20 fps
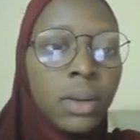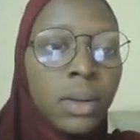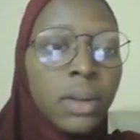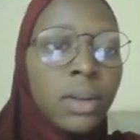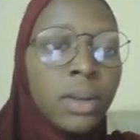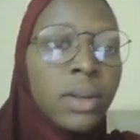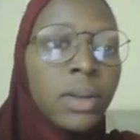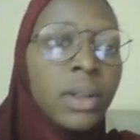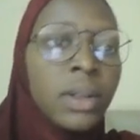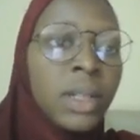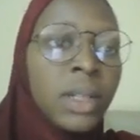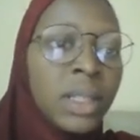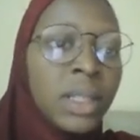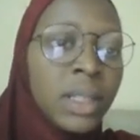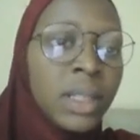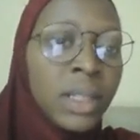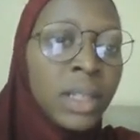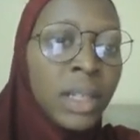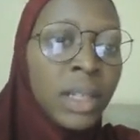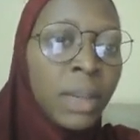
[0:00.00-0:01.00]
Let's see
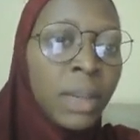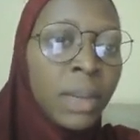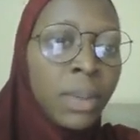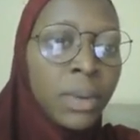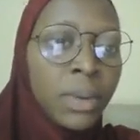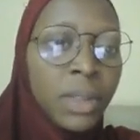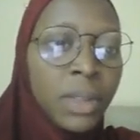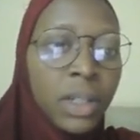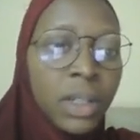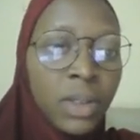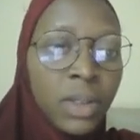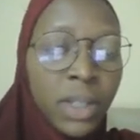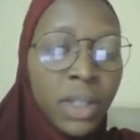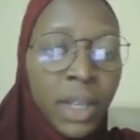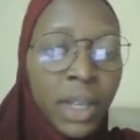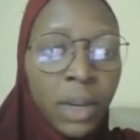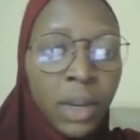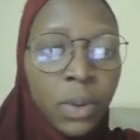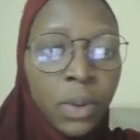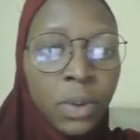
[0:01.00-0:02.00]
about the retail
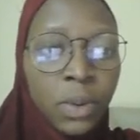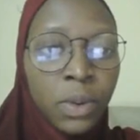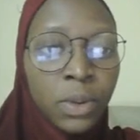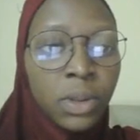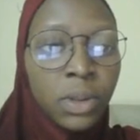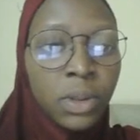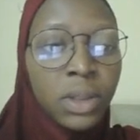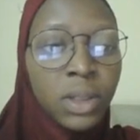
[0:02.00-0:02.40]
goods.